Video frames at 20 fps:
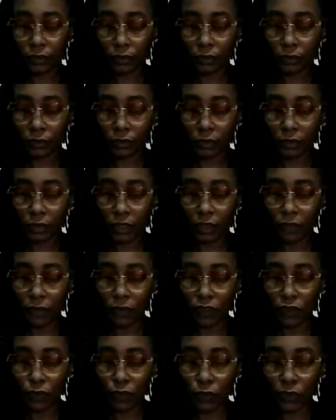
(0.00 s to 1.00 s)
Giving you
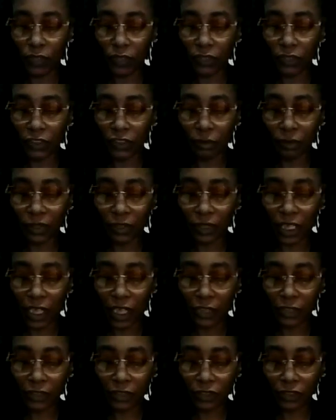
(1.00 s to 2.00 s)
wisdom and
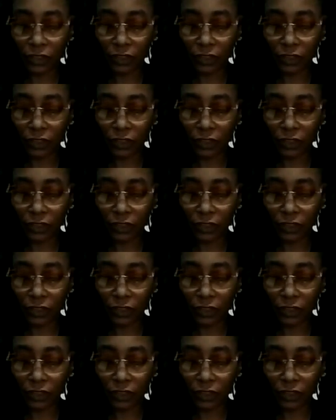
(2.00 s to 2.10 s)
knowledge.